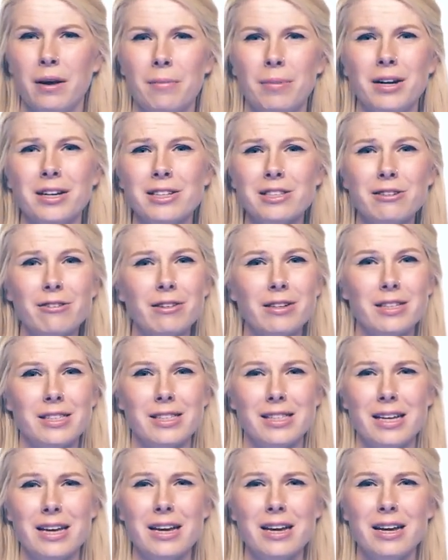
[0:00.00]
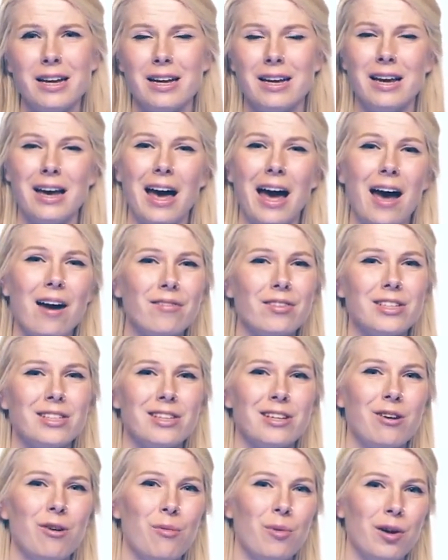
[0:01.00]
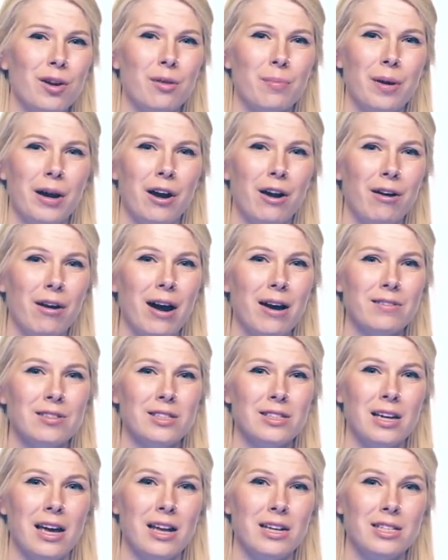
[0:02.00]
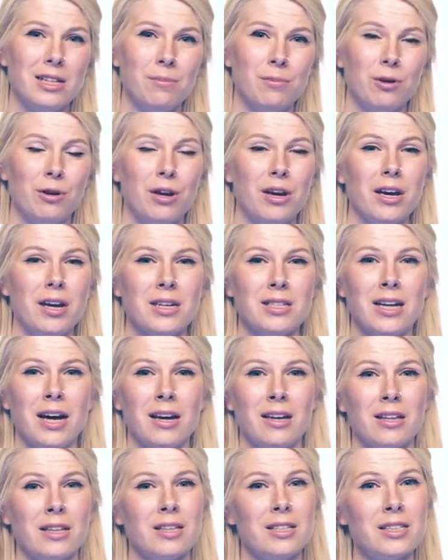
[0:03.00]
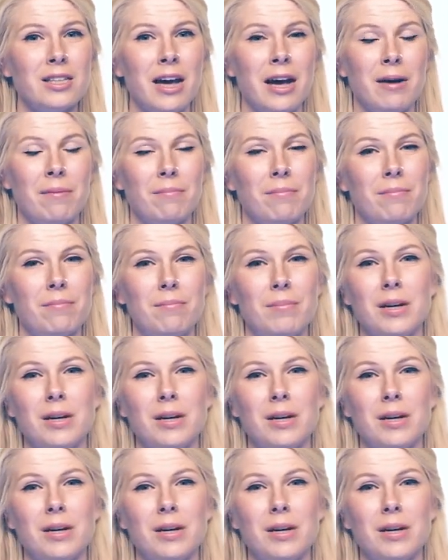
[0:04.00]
But as you can see, every single one of the paragraphs ends up looking exactly the same,